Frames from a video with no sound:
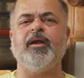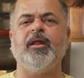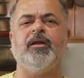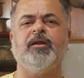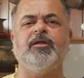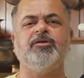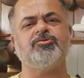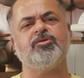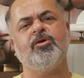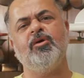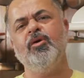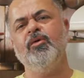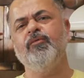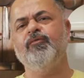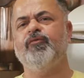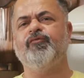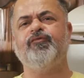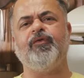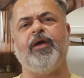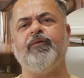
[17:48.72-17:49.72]
degrees
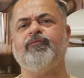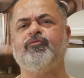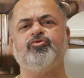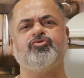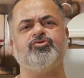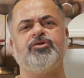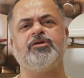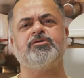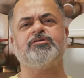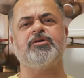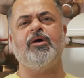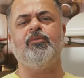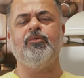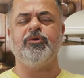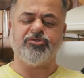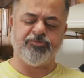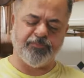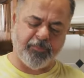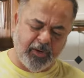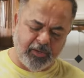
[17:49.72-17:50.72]
for 5 to 6
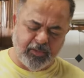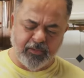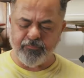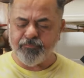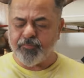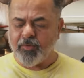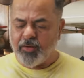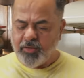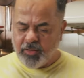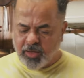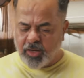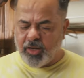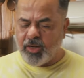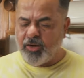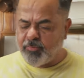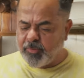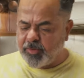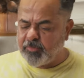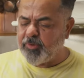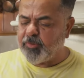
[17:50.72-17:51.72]
hours. But
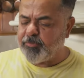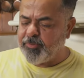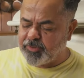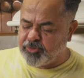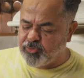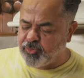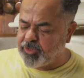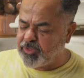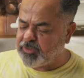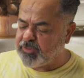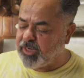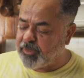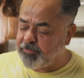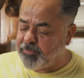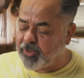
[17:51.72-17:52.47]
we will be doing it that.